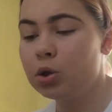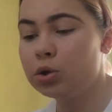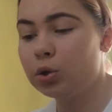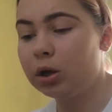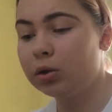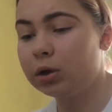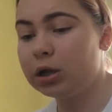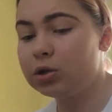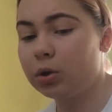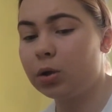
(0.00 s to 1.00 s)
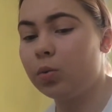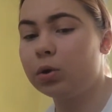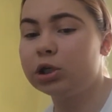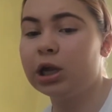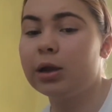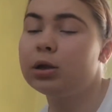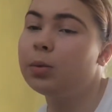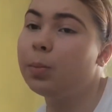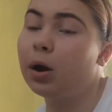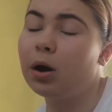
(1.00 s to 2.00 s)
to click on it so I could watch it,
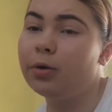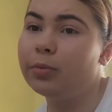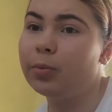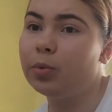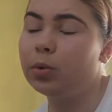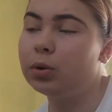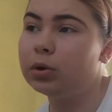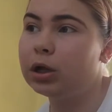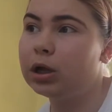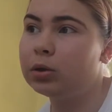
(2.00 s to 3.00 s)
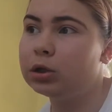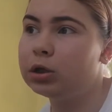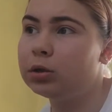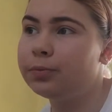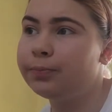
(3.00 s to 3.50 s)
but I can't remember what one it is.